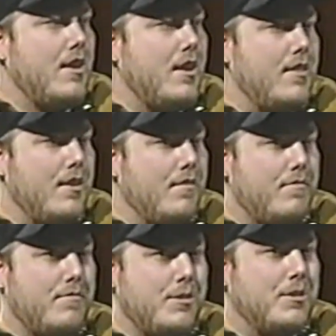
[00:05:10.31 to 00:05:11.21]
And then
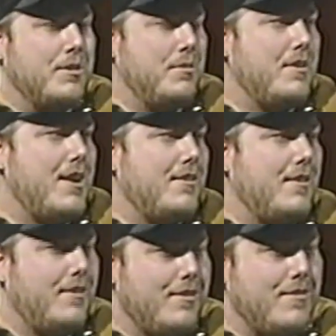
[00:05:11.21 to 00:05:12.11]
if you can do that,
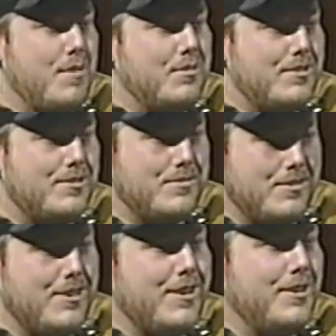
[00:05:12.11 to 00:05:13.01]
you're able to
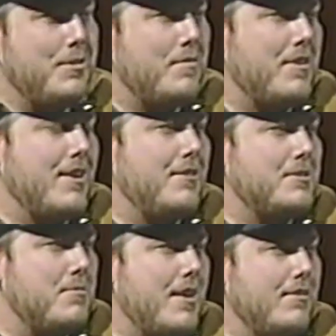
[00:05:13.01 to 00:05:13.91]
do everything else
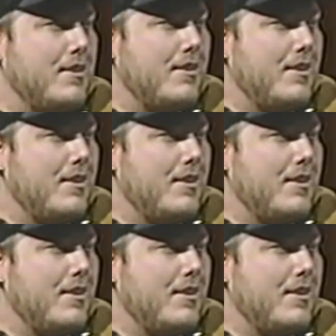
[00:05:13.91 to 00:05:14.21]
around it.